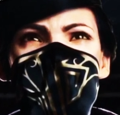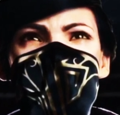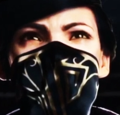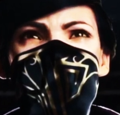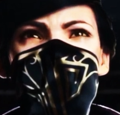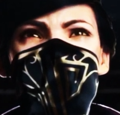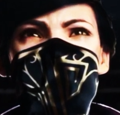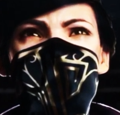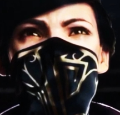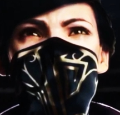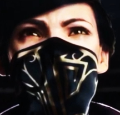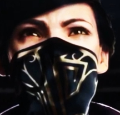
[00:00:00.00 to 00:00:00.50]
was
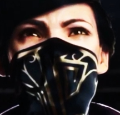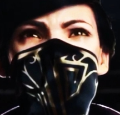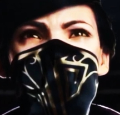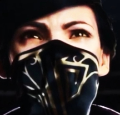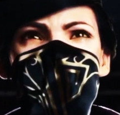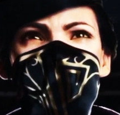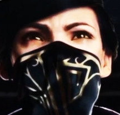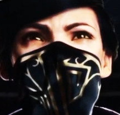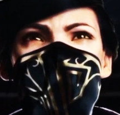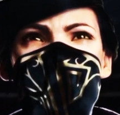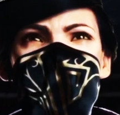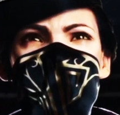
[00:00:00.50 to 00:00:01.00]
an
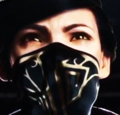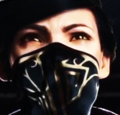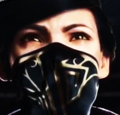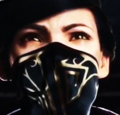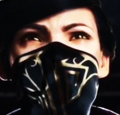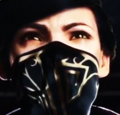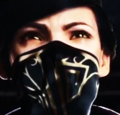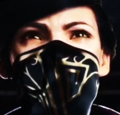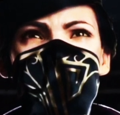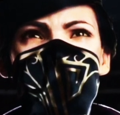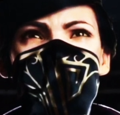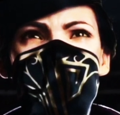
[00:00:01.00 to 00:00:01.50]
email
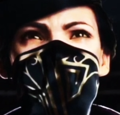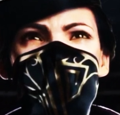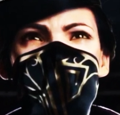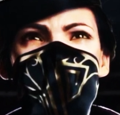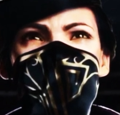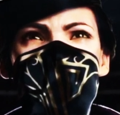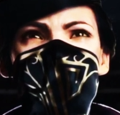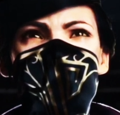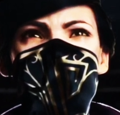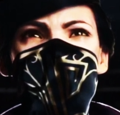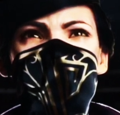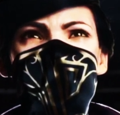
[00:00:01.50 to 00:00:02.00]
leak that
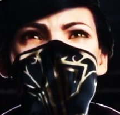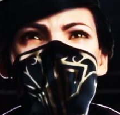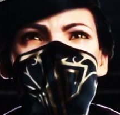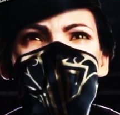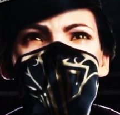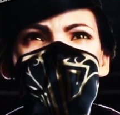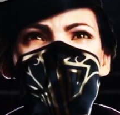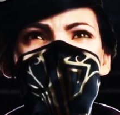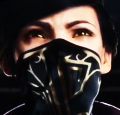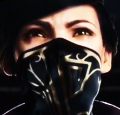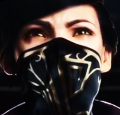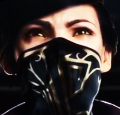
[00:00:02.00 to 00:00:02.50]
came out
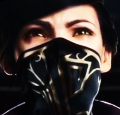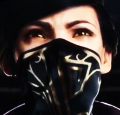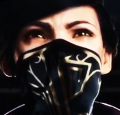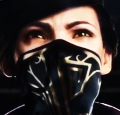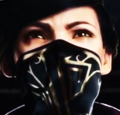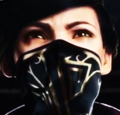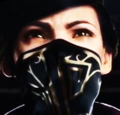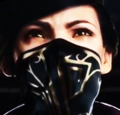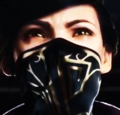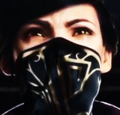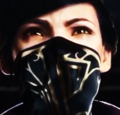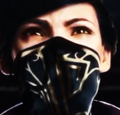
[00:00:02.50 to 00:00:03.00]
that
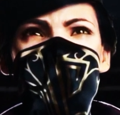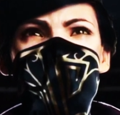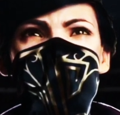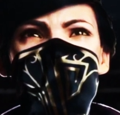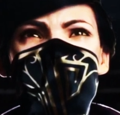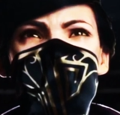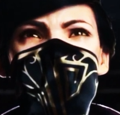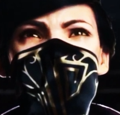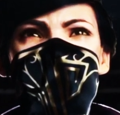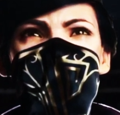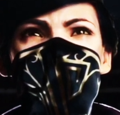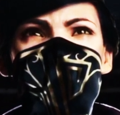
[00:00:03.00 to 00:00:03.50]
stated a whole
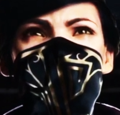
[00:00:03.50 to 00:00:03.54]
bunch of